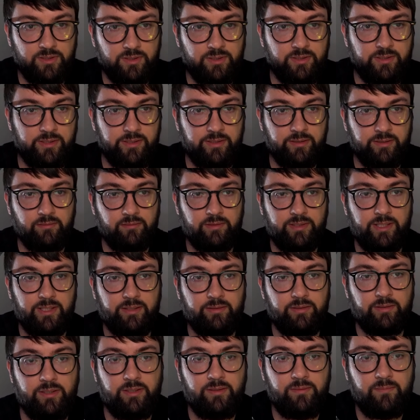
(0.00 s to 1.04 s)
and then down
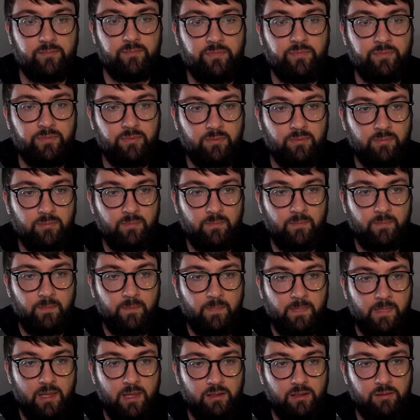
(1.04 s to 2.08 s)
here.
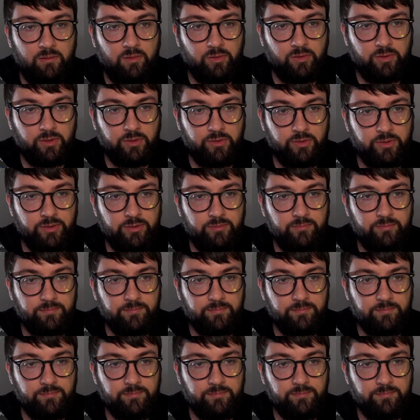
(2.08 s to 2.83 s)
Looking good.